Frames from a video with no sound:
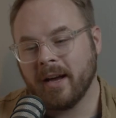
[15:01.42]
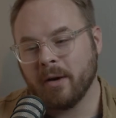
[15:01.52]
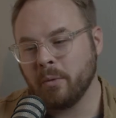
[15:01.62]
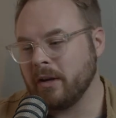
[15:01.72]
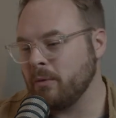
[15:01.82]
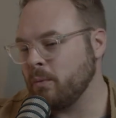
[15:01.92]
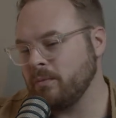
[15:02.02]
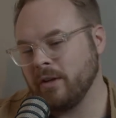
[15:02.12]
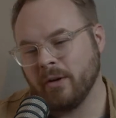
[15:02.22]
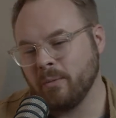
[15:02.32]
Uh, we can,
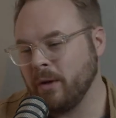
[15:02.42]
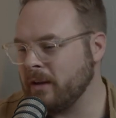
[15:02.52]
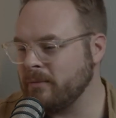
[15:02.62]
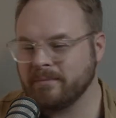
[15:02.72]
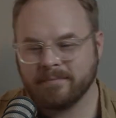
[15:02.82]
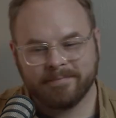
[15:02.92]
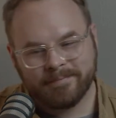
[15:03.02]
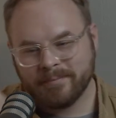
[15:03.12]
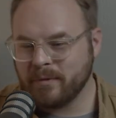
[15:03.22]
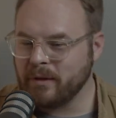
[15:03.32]
hmm. you know, we can
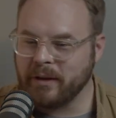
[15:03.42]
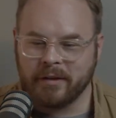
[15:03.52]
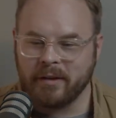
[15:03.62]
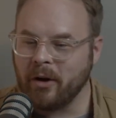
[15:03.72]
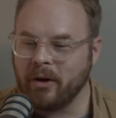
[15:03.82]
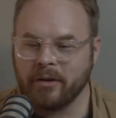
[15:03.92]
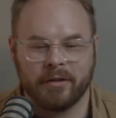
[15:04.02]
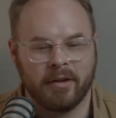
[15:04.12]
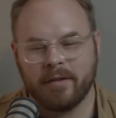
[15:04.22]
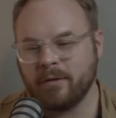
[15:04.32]
listen to all the
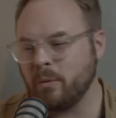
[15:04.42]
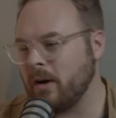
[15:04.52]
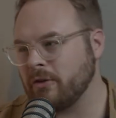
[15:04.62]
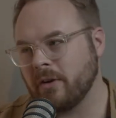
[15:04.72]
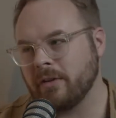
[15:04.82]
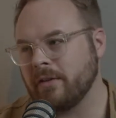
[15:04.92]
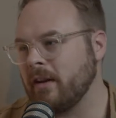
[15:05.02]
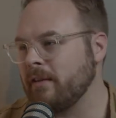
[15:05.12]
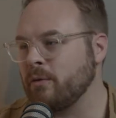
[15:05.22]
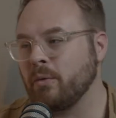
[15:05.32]
stuff and watch all the
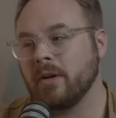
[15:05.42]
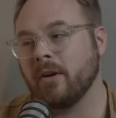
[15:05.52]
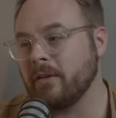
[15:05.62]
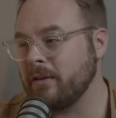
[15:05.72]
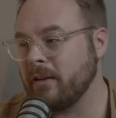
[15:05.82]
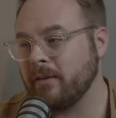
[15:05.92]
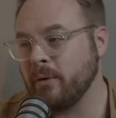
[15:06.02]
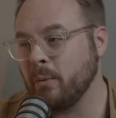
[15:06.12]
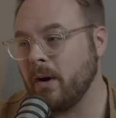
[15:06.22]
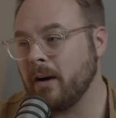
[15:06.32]
stuff and read all the stuff
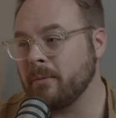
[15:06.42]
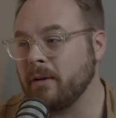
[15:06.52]
we want.